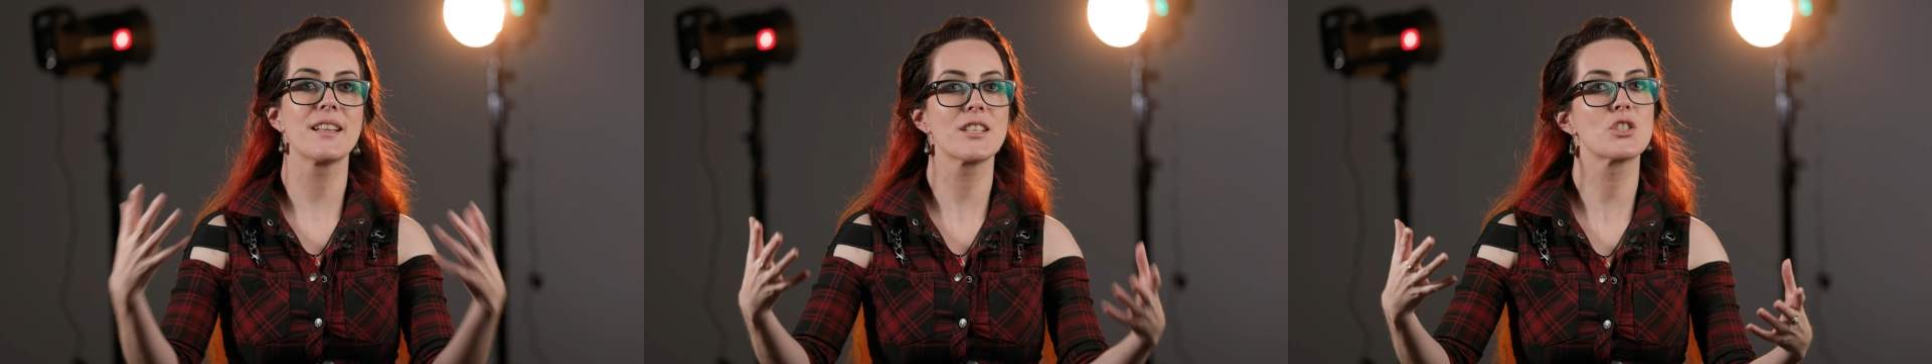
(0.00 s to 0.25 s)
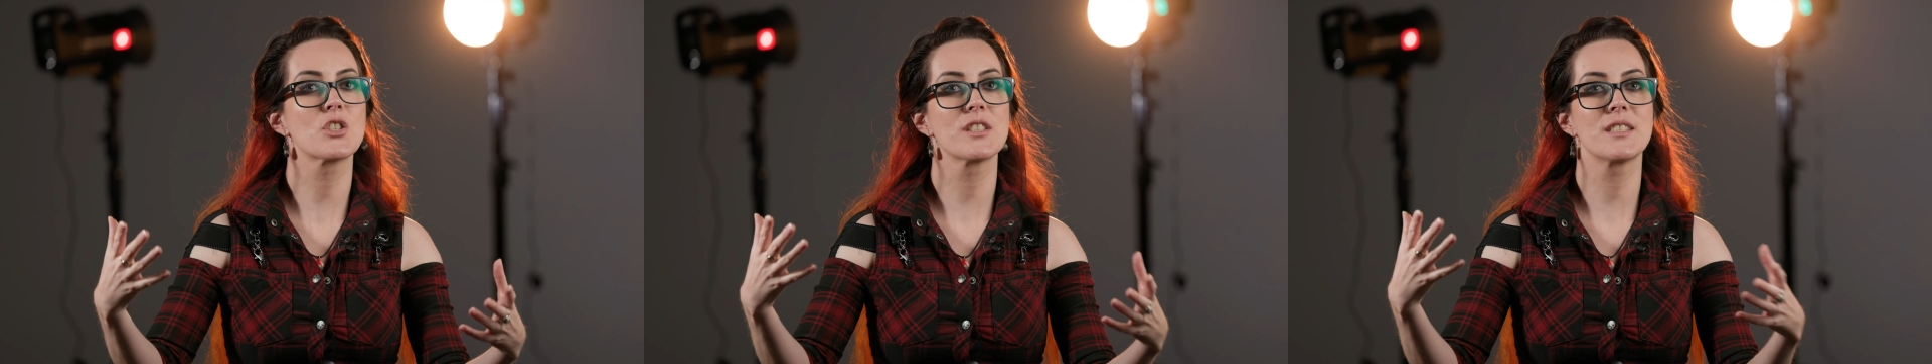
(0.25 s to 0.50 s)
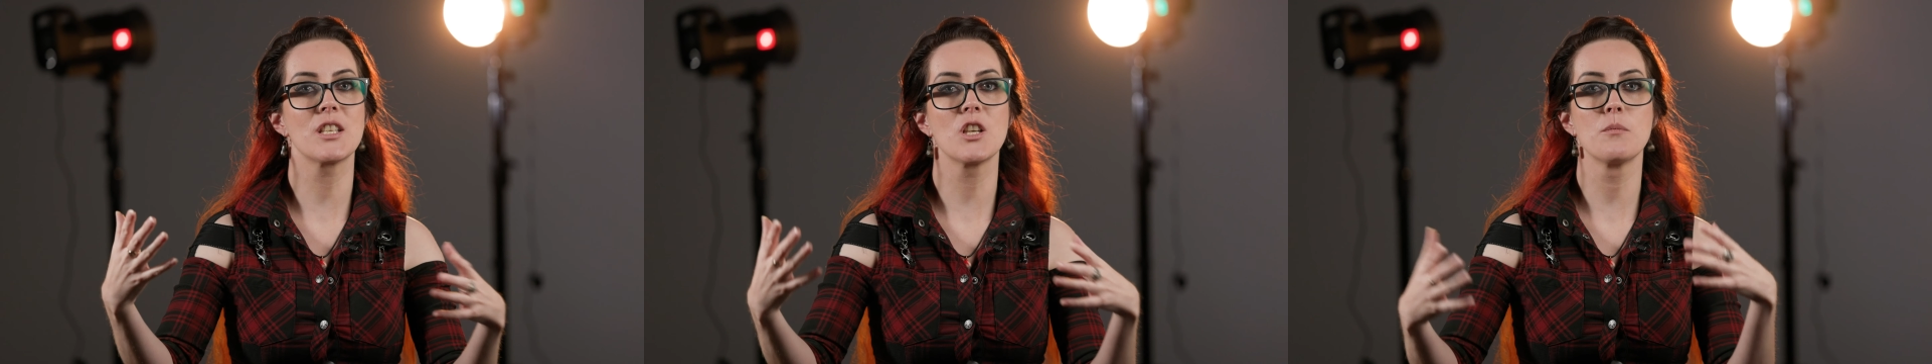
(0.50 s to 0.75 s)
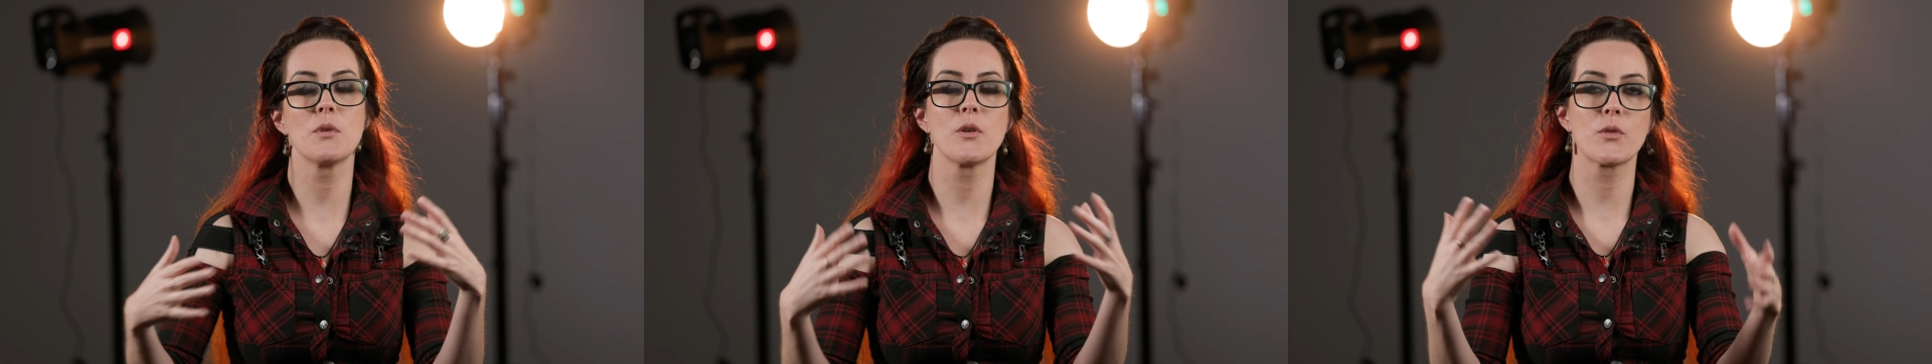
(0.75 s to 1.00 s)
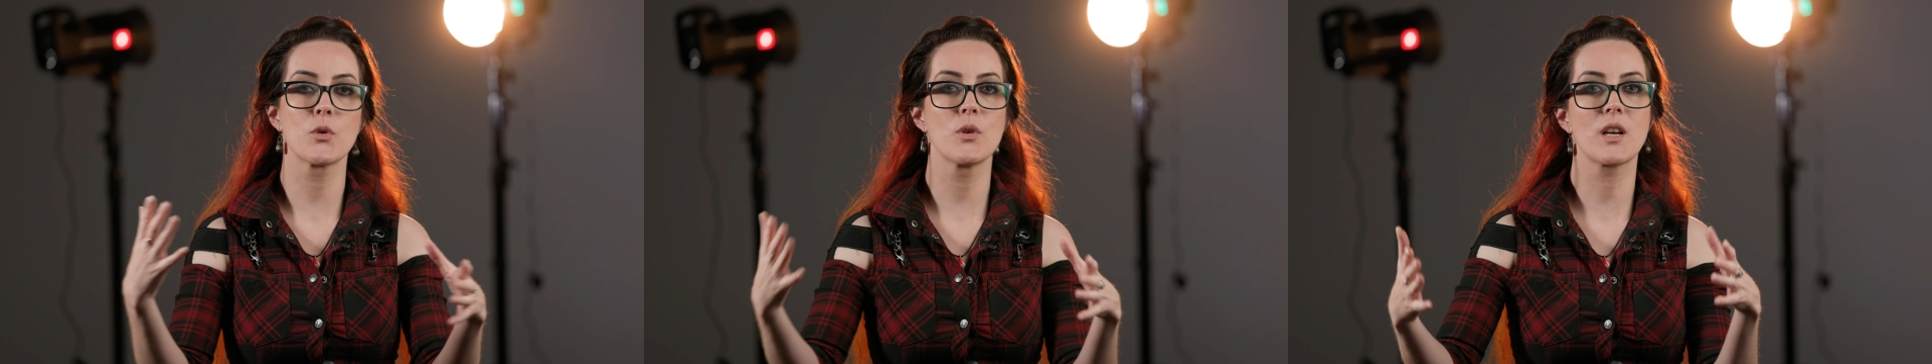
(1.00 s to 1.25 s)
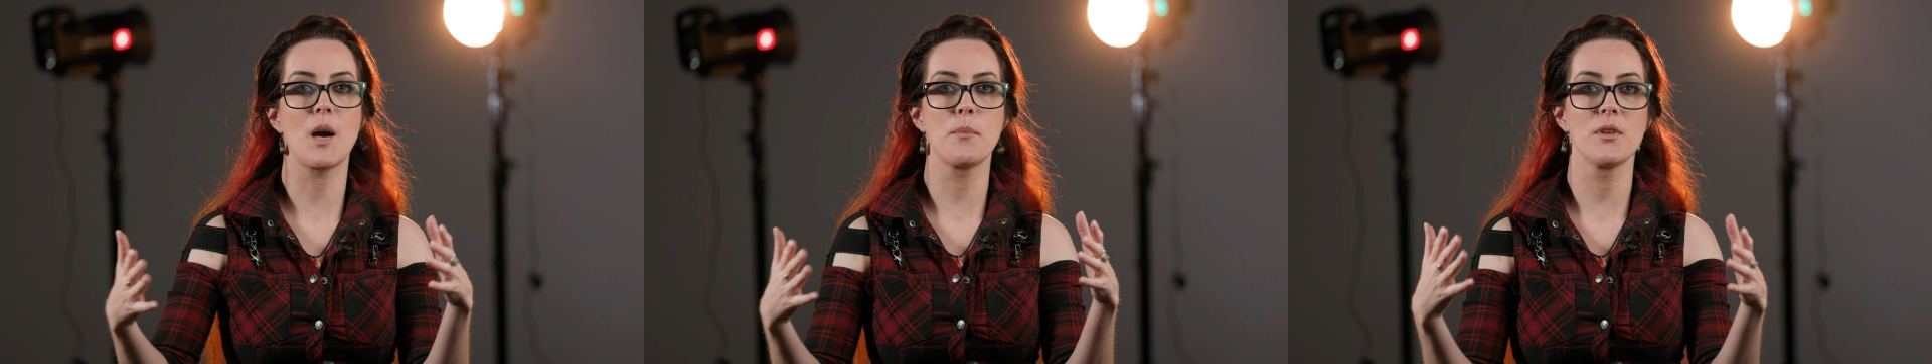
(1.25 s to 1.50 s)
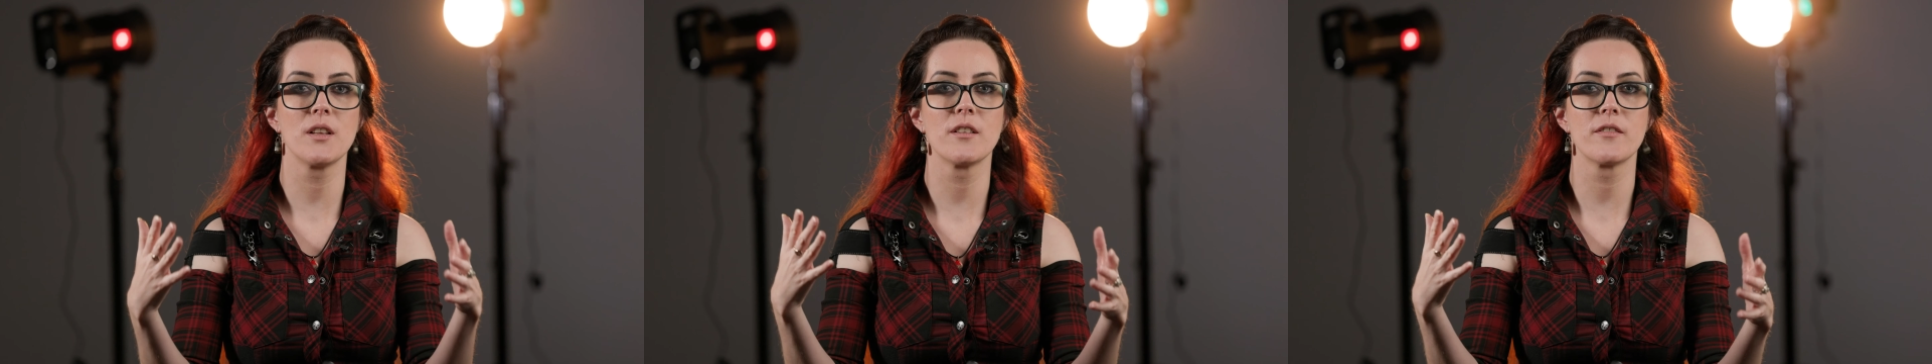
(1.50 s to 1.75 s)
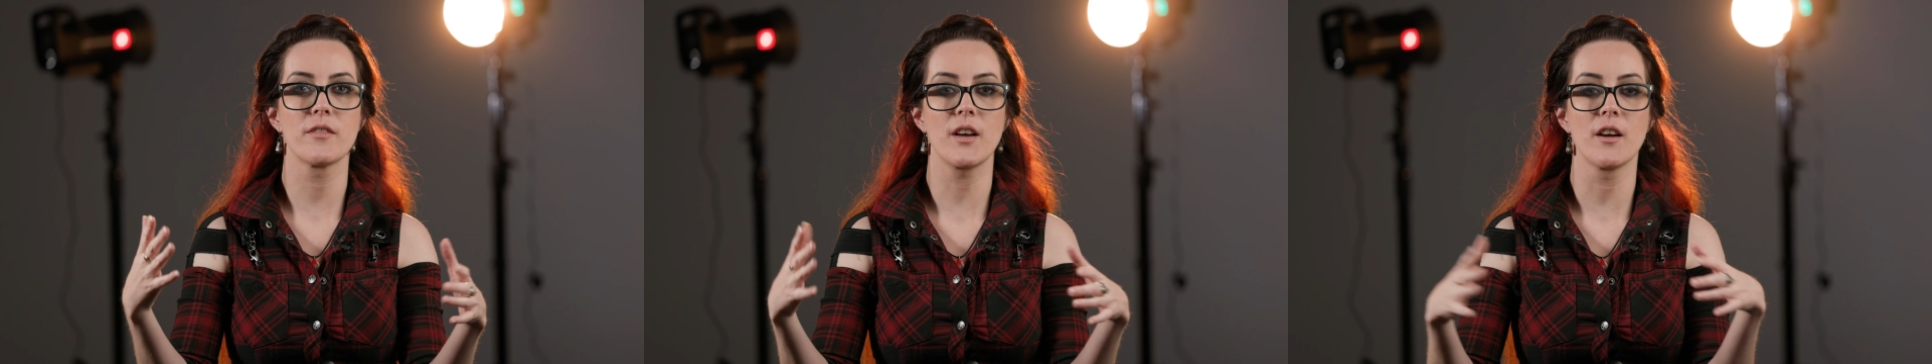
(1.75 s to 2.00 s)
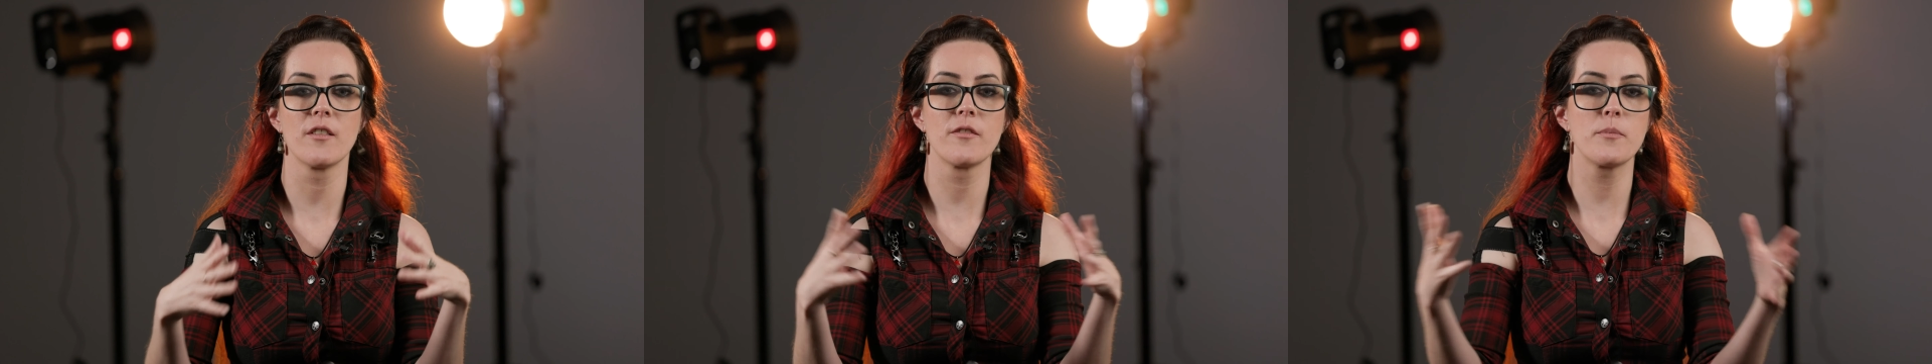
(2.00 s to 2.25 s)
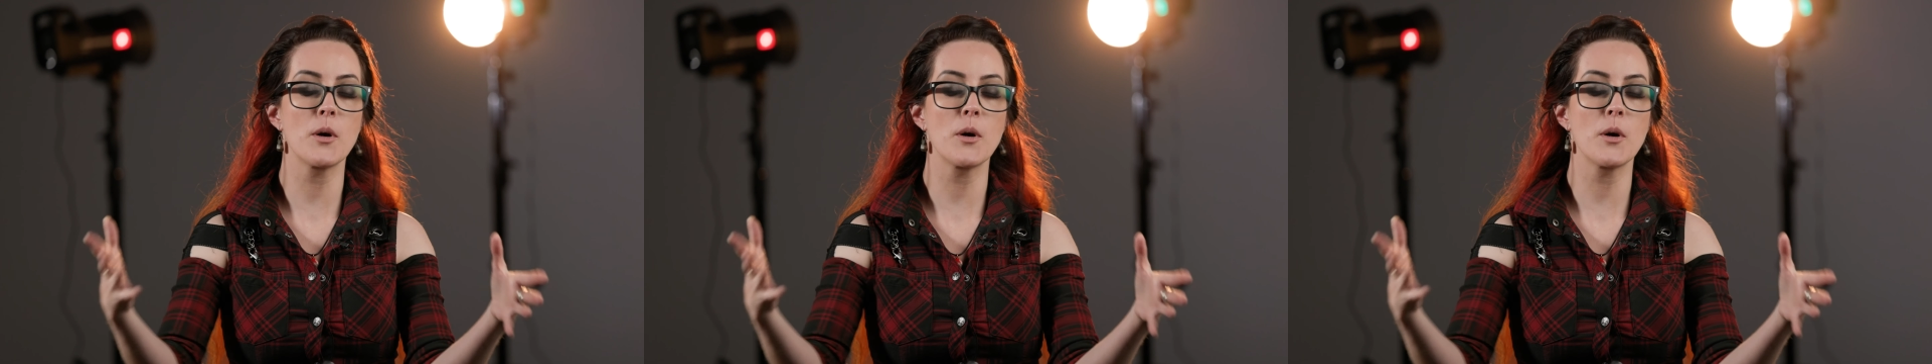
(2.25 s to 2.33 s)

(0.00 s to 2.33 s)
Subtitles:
let's just see you move through a couple of